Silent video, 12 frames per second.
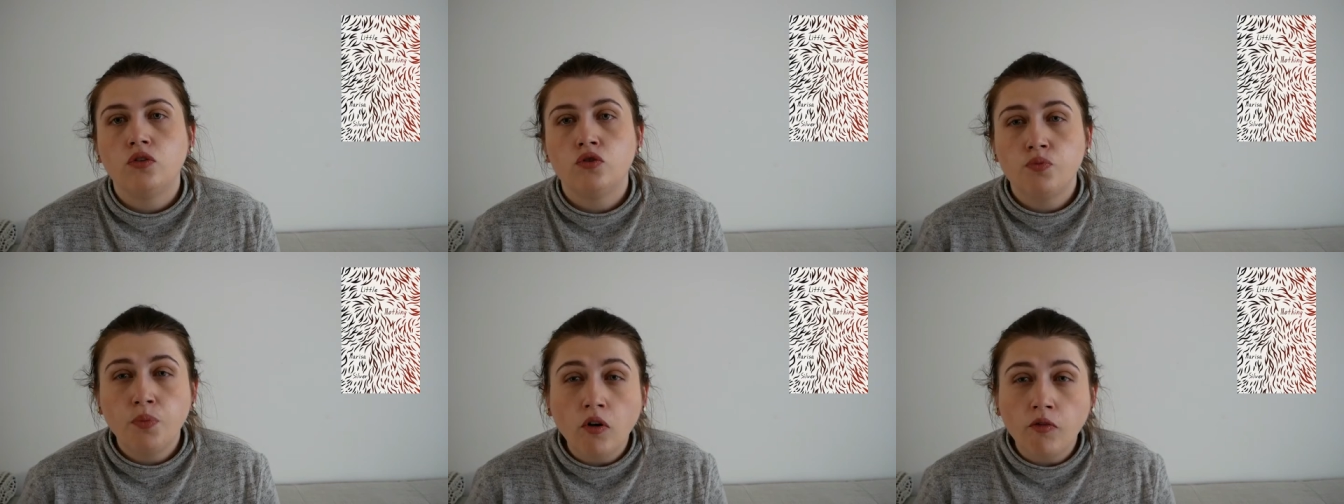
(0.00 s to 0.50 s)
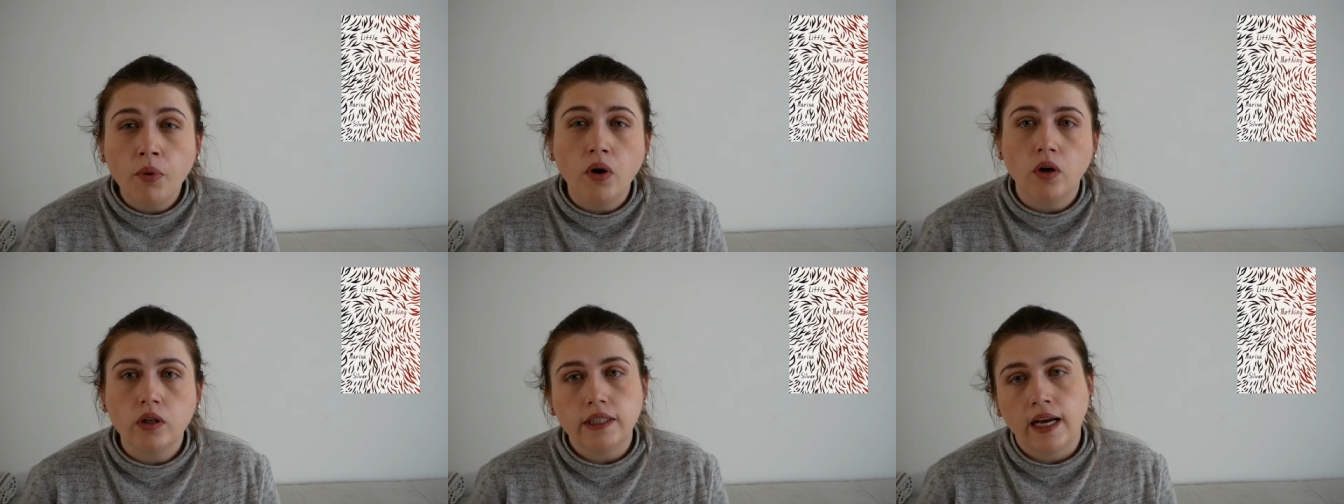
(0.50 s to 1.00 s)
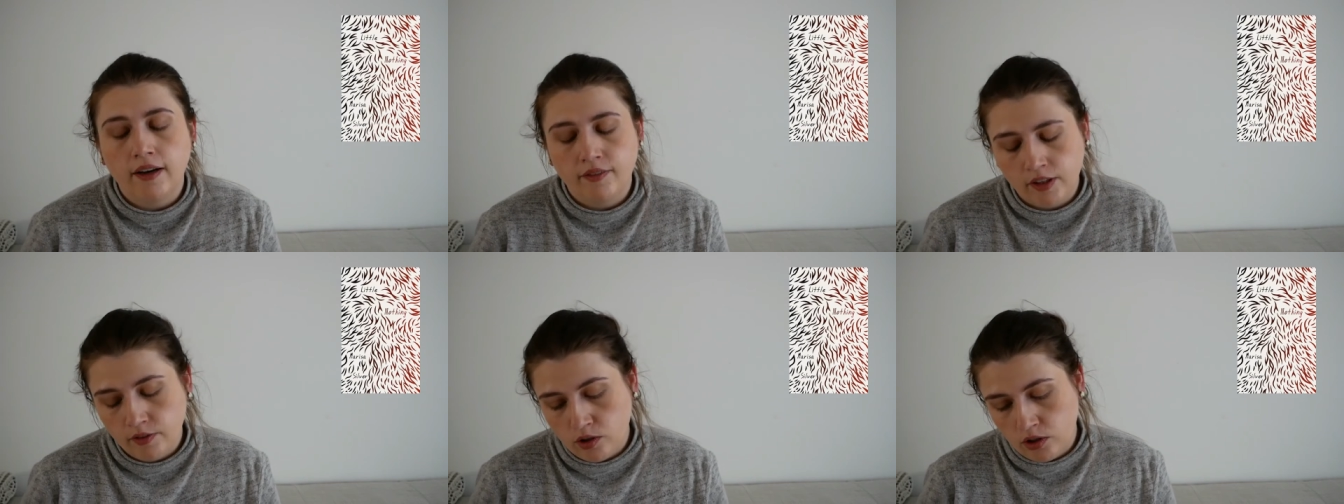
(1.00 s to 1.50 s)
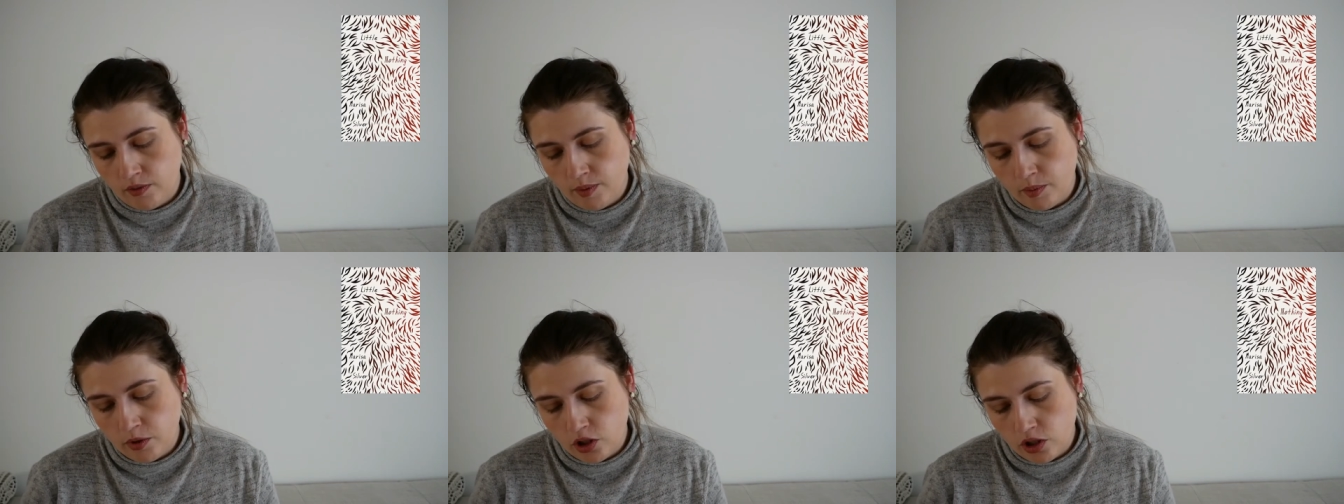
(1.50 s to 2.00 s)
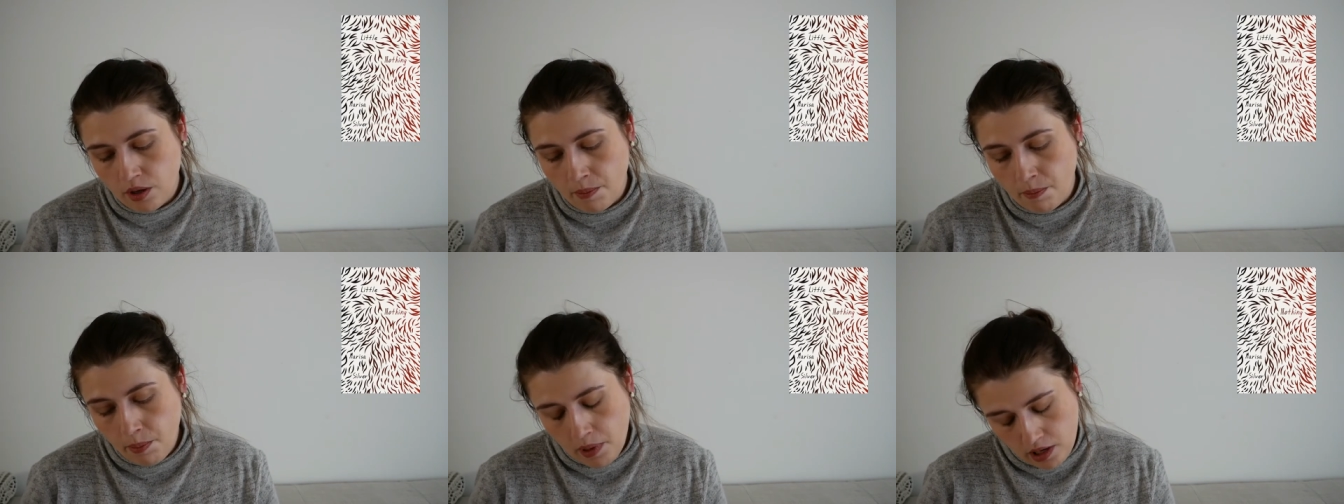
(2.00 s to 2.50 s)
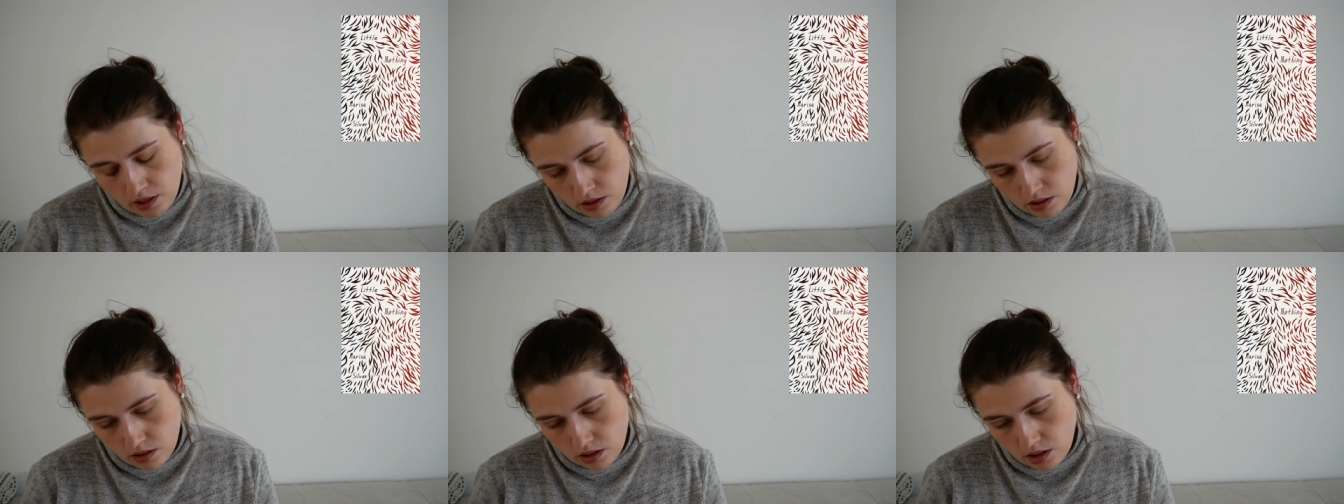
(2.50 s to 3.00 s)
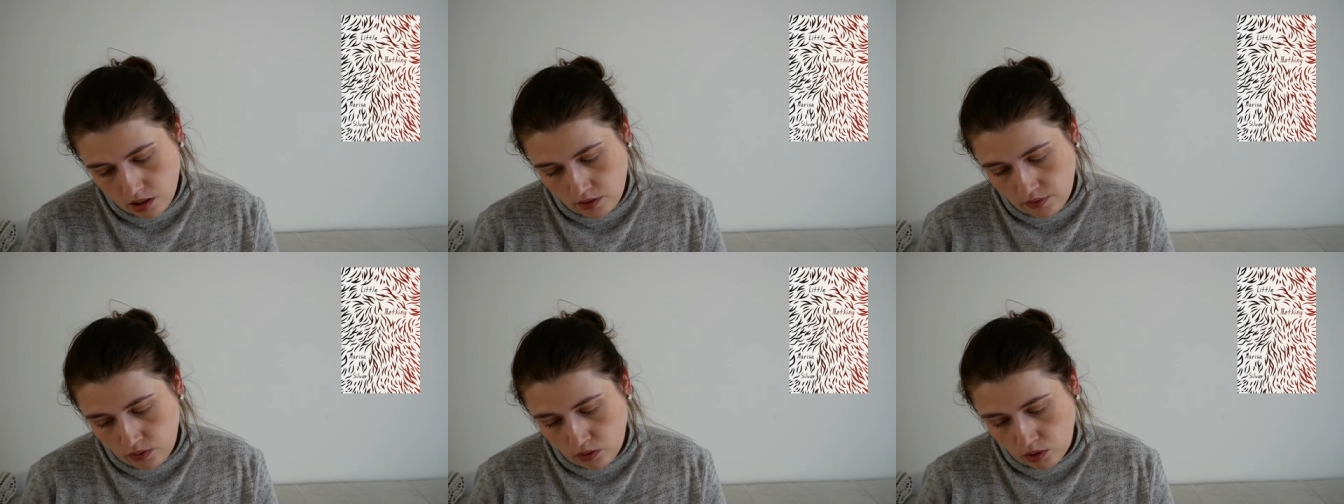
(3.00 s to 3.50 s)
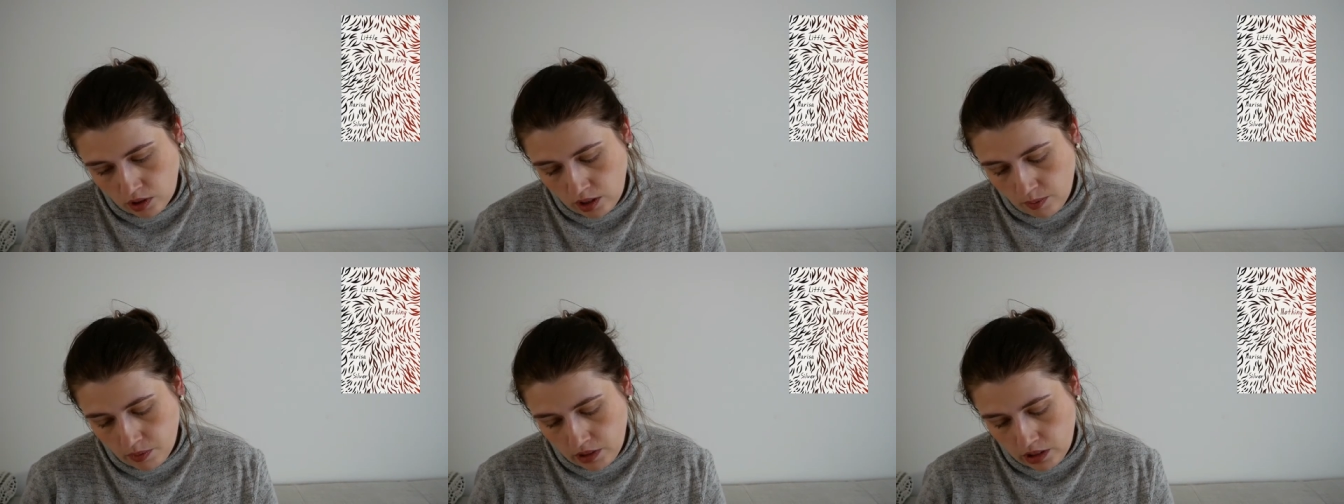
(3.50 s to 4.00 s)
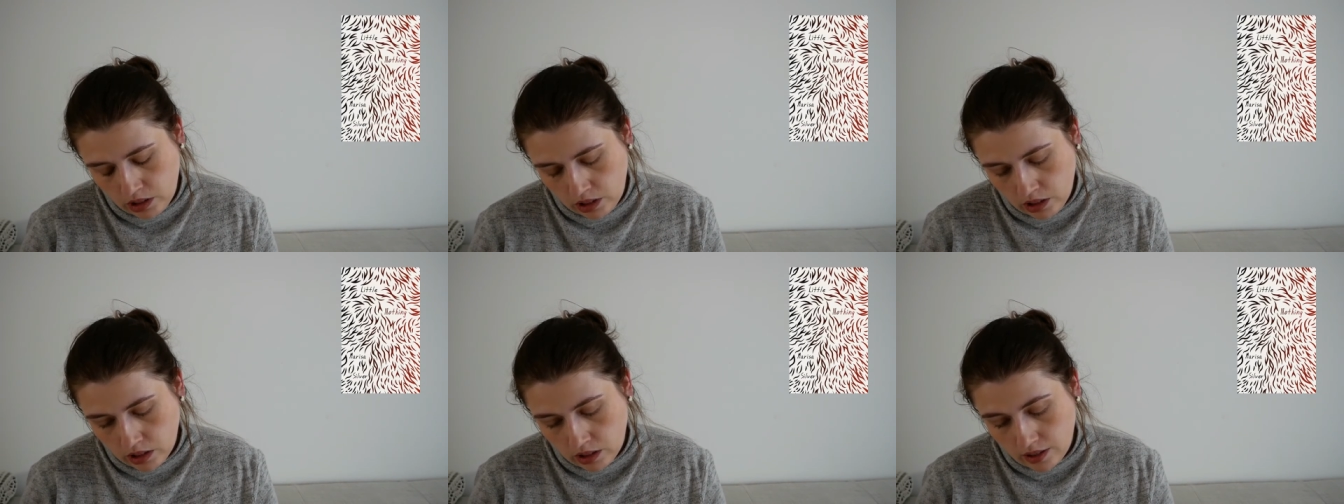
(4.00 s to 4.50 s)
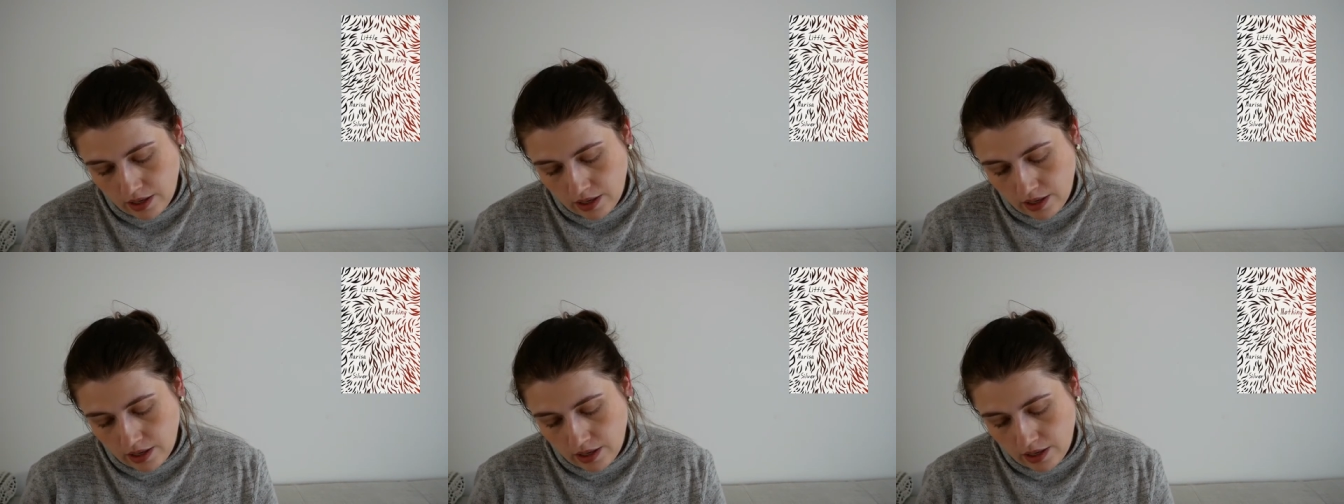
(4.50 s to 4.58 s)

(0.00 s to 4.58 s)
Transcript: twelve books. I have never heard of the publisher, but if you keep reading,